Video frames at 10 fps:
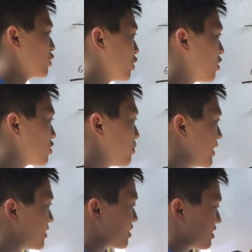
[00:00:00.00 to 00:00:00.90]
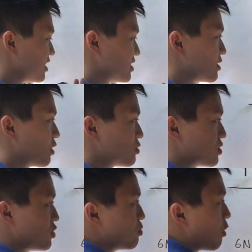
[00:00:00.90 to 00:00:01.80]
Which also means, since
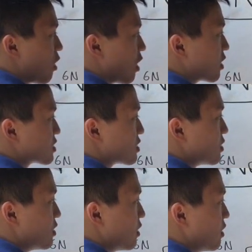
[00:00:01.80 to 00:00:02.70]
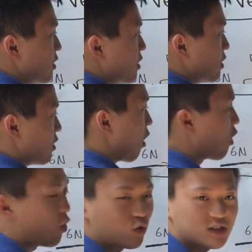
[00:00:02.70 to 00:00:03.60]
those two blocks
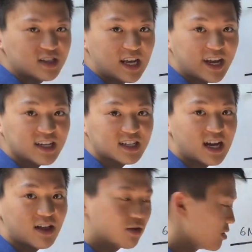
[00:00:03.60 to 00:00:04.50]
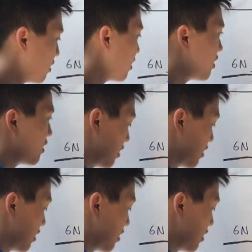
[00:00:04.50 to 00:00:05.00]
are always staying together,